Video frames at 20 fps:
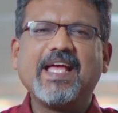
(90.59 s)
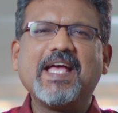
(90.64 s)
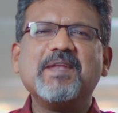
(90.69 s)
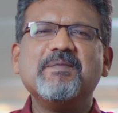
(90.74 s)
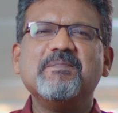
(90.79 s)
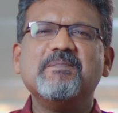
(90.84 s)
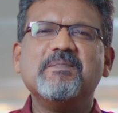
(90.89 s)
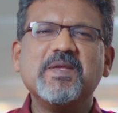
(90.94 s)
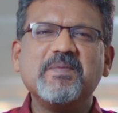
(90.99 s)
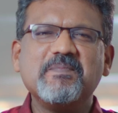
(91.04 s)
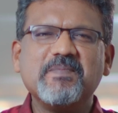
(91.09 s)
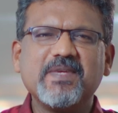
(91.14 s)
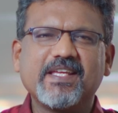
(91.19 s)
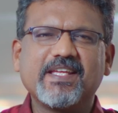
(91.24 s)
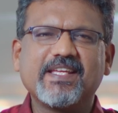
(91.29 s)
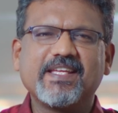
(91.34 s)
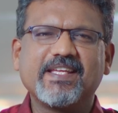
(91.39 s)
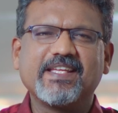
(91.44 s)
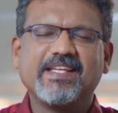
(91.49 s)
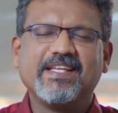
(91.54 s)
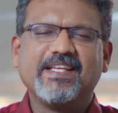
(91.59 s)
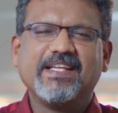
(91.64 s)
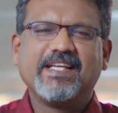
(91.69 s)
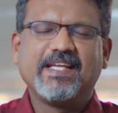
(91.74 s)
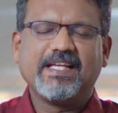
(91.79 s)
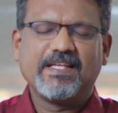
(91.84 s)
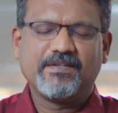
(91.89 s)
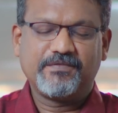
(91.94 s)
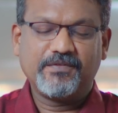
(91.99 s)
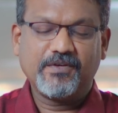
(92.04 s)
and mimic
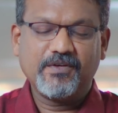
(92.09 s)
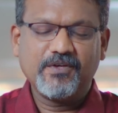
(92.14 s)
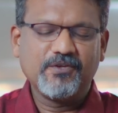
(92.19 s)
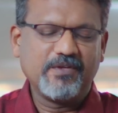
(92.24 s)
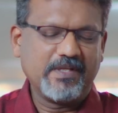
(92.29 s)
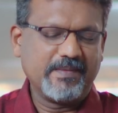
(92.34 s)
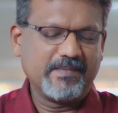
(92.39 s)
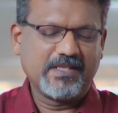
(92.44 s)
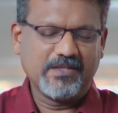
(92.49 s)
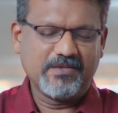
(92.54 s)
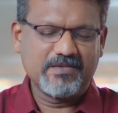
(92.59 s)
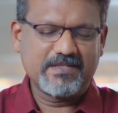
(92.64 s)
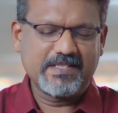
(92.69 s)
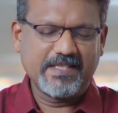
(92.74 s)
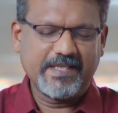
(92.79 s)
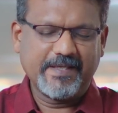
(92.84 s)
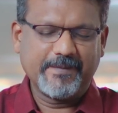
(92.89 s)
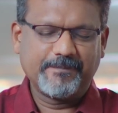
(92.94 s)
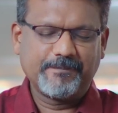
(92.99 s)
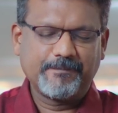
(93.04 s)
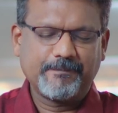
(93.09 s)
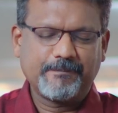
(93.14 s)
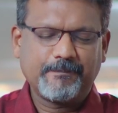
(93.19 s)
and follow Him closely.